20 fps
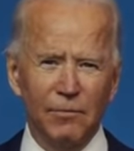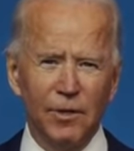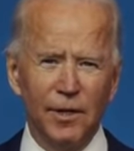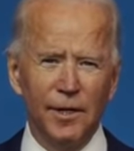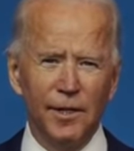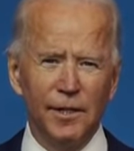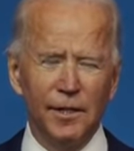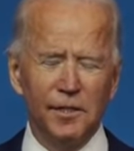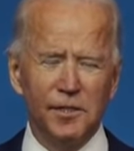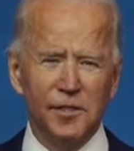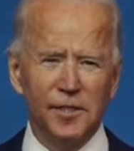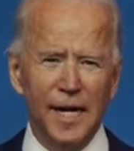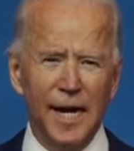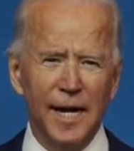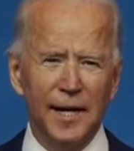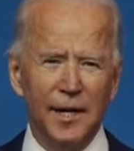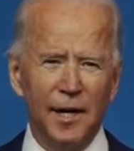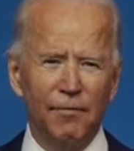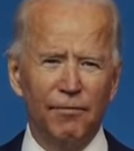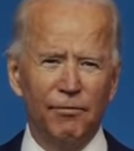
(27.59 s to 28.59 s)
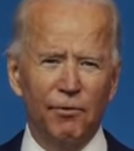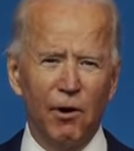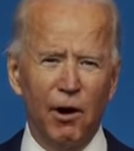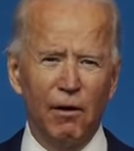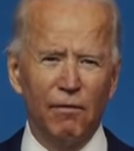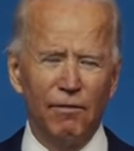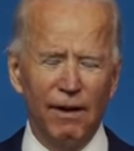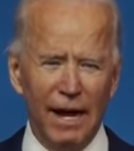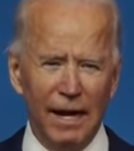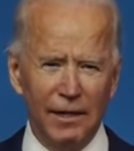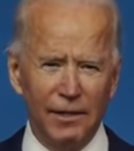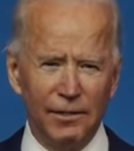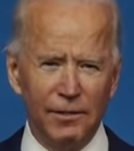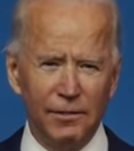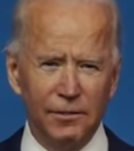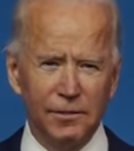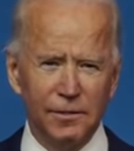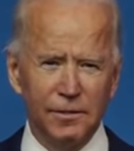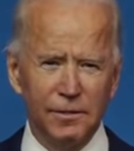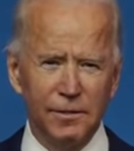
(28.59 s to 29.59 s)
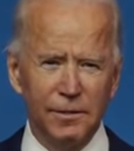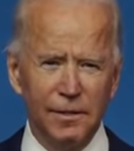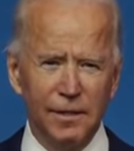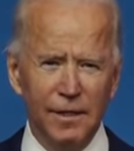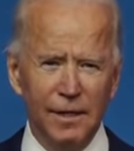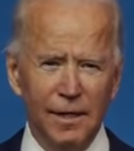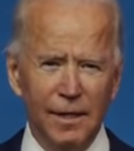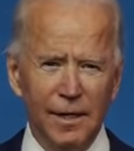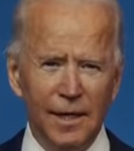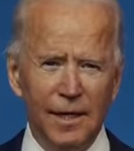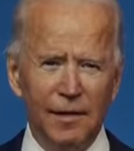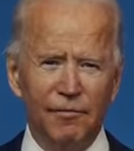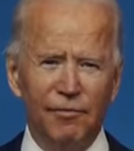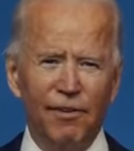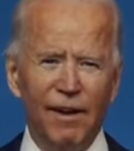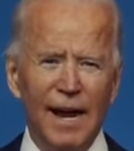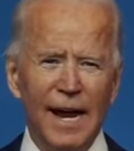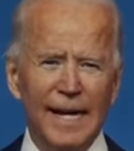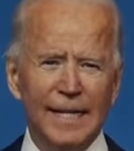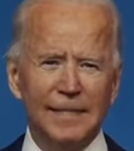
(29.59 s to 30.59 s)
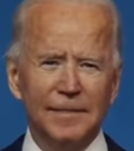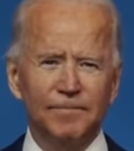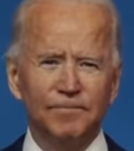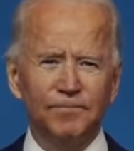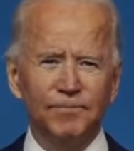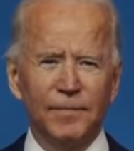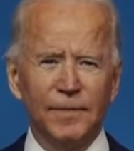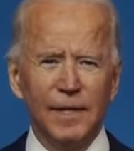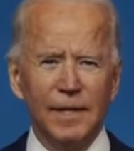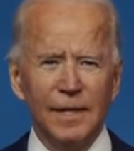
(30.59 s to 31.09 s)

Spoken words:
ready to stand up for our values. In fact,